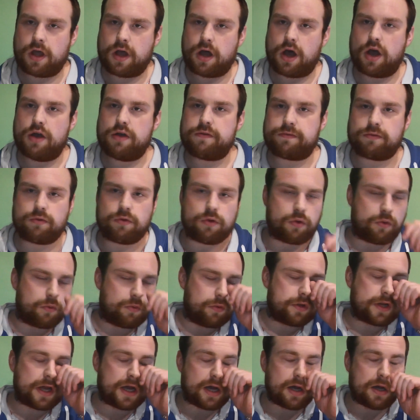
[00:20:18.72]

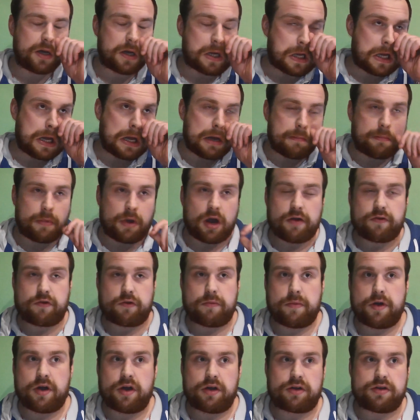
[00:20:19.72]
Overall, now my
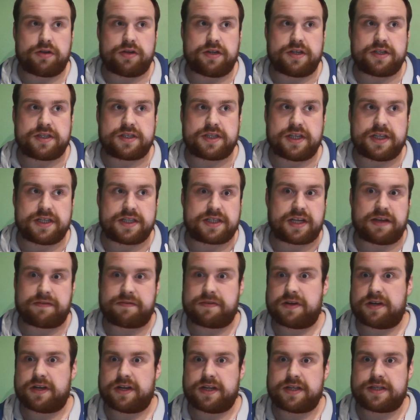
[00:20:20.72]
overall mark on this is
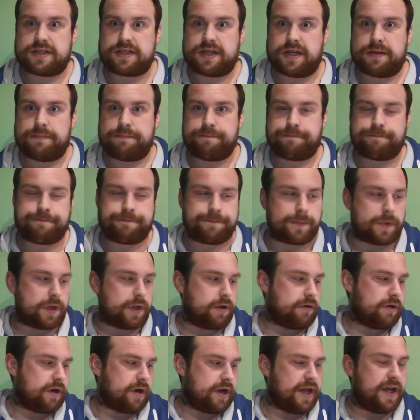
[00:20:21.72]
definitely a 10.
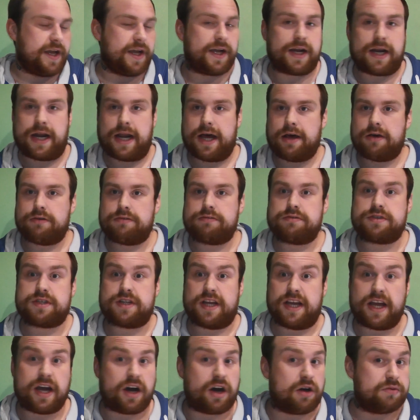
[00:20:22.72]
Alright, it clouds,
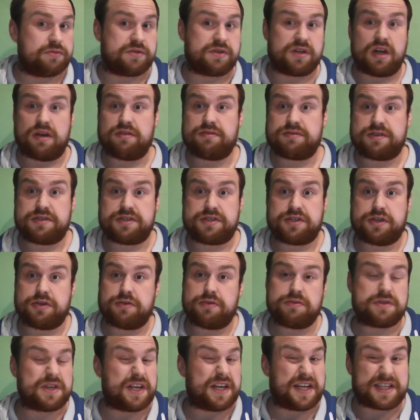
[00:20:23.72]
it holds loads of
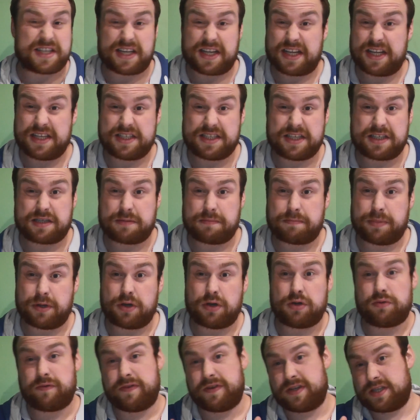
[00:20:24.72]
juice, it's easy to
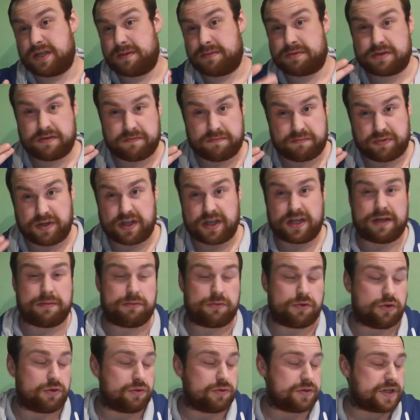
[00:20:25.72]
build with the exception of bringing them
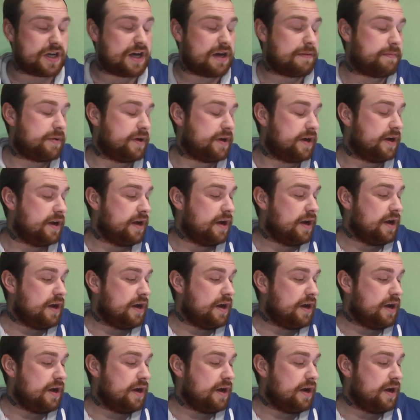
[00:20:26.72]
cores out a bit.